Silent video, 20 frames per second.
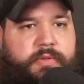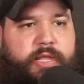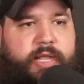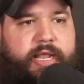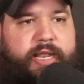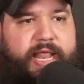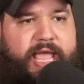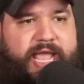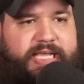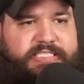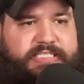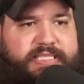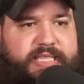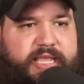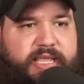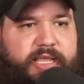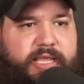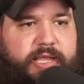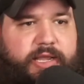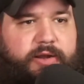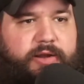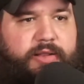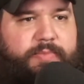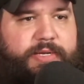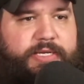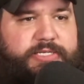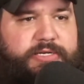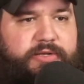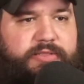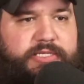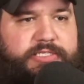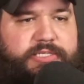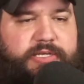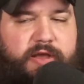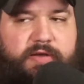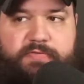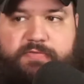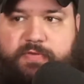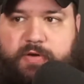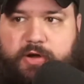And last thing here, let me turn this
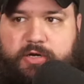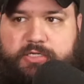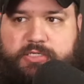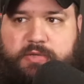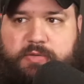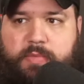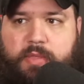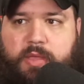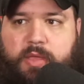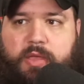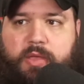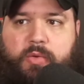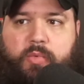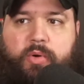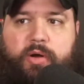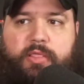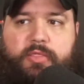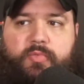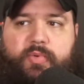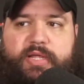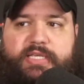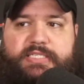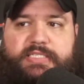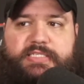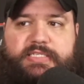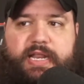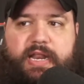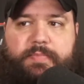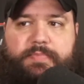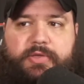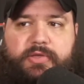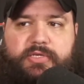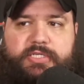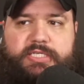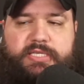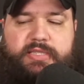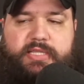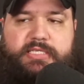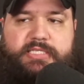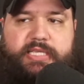off first. One of the reasons that I'm
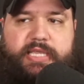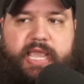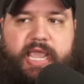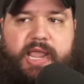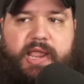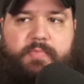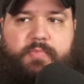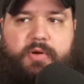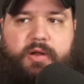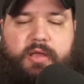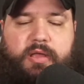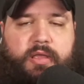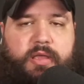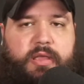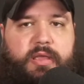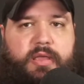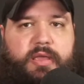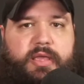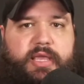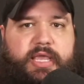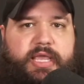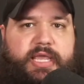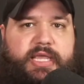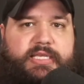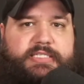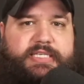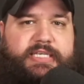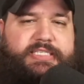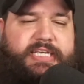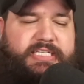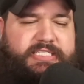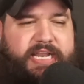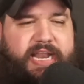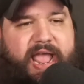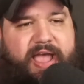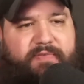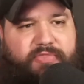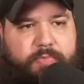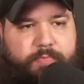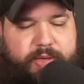using this camera is it doesn't
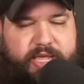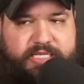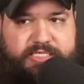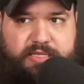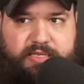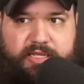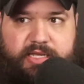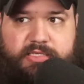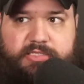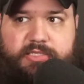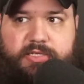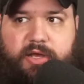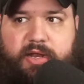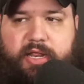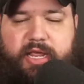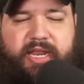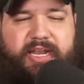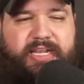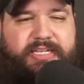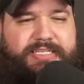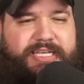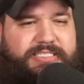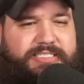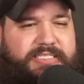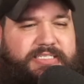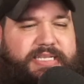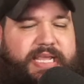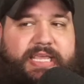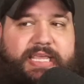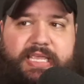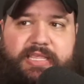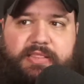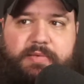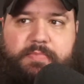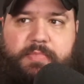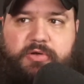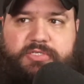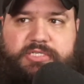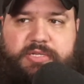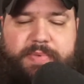have the best lens on it, and it doesn't take in the
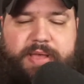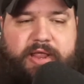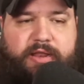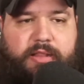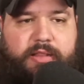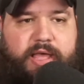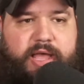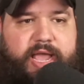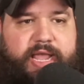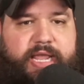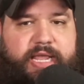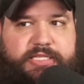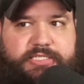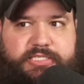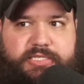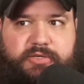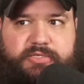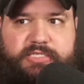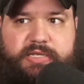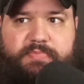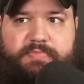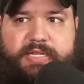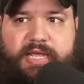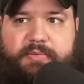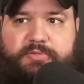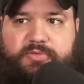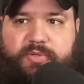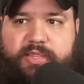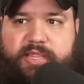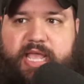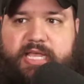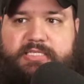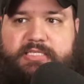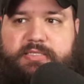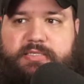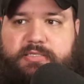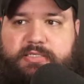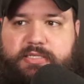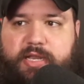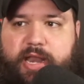most amount of light. And so sometimes when that's
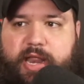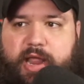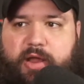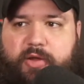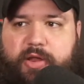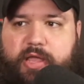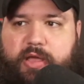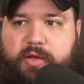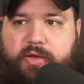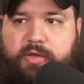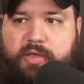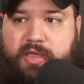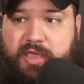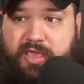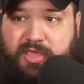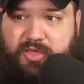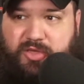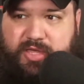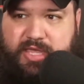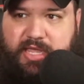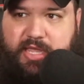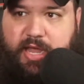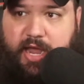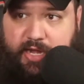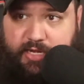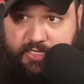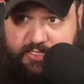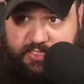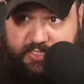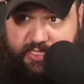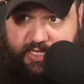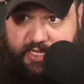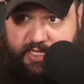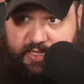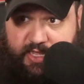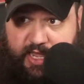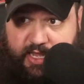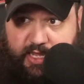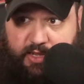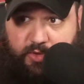the scenario, you can kind of see
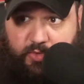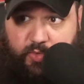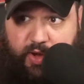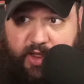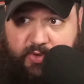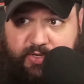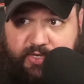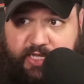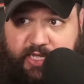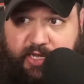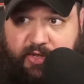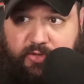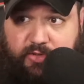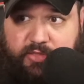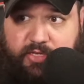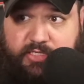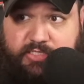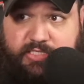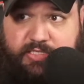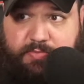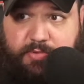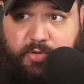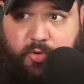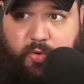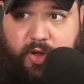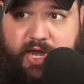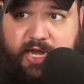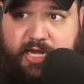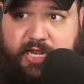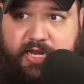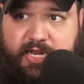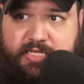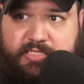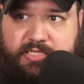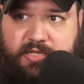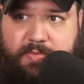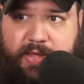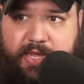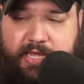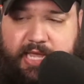like around here, there's some
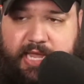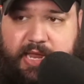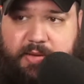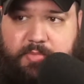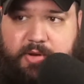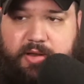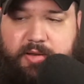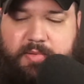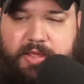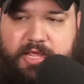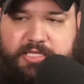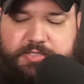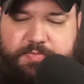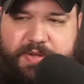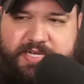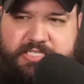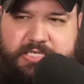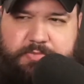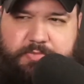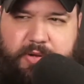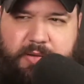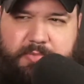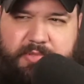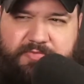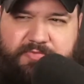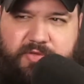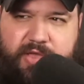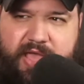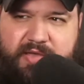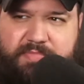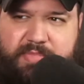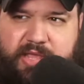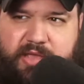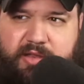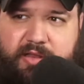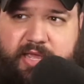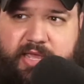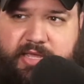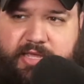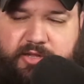graininess on my camera. And especially probably if you have me
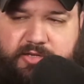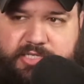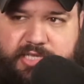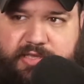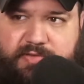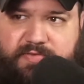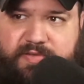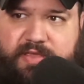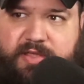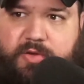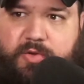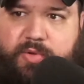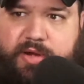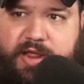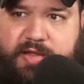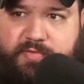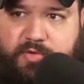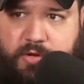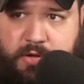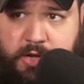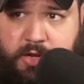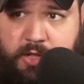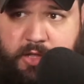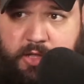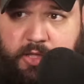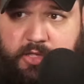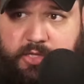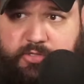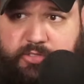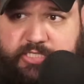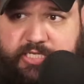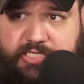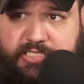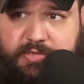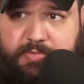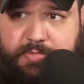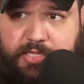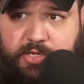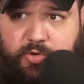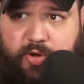on like your TV or whatever, you'll see
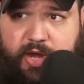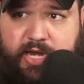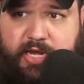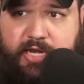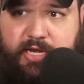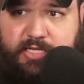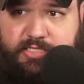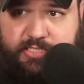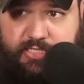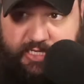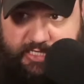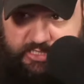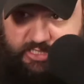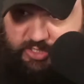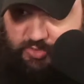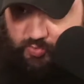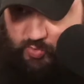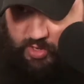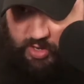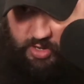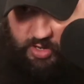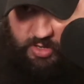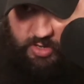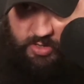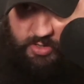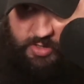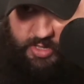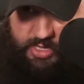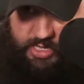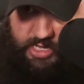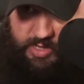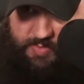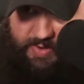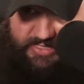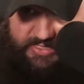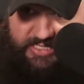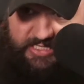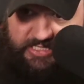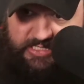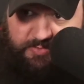some of the graininess against the wall. You
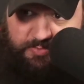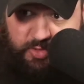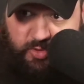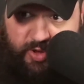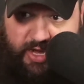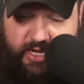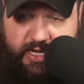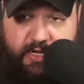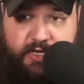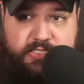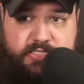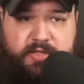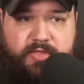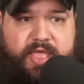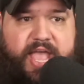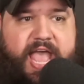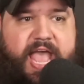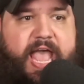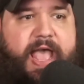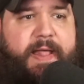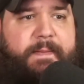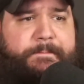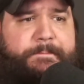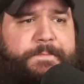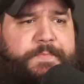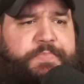might see some graininess on the hat.